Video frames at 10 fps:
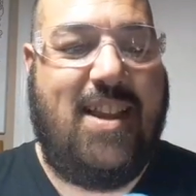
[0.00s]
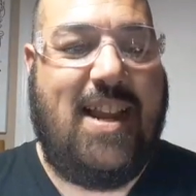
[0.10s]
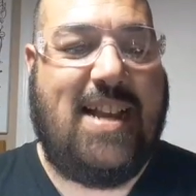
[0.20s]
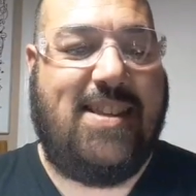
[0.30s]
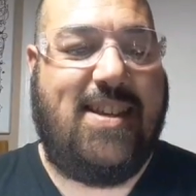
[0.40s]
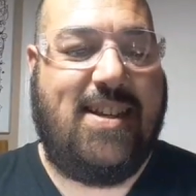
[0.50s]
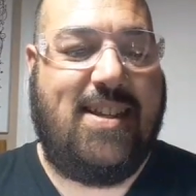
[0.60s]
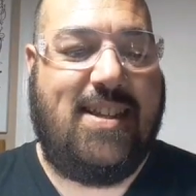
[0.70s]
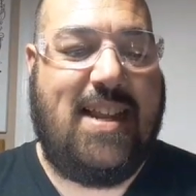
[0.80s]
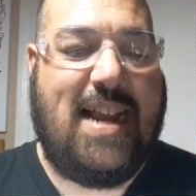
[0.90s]
as you
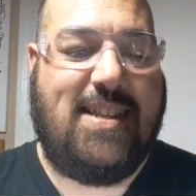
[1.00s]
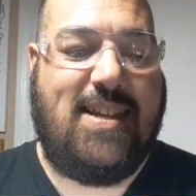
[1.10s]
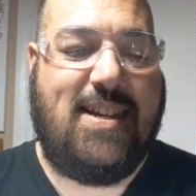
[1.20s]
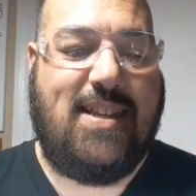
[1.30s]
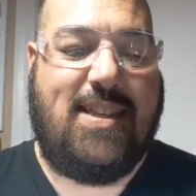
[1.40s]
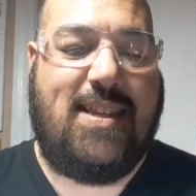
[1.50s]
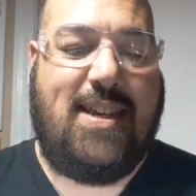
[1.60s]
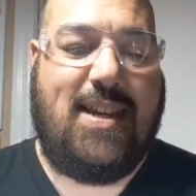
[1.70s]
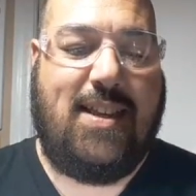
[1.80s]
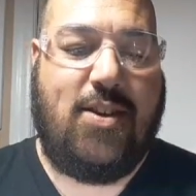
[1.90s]
can
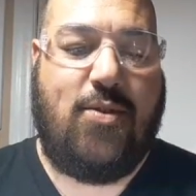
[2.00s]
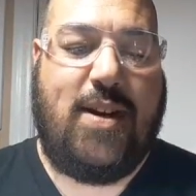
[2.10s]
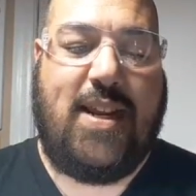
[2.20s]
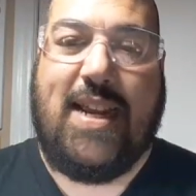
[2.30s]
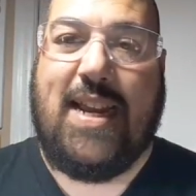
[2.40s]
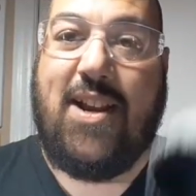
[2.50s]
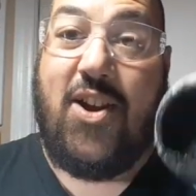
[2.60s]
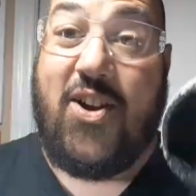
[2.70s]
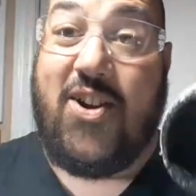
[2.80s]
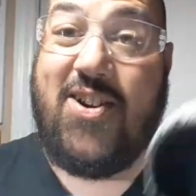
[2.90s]
see, it's already getting
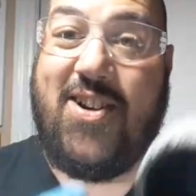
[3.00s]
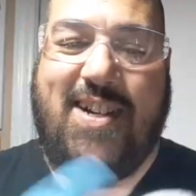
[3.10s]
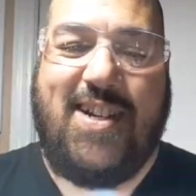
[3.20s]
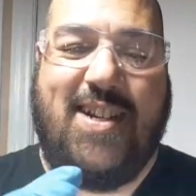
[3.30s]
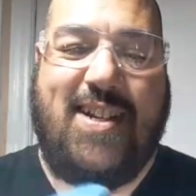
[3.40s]
hard,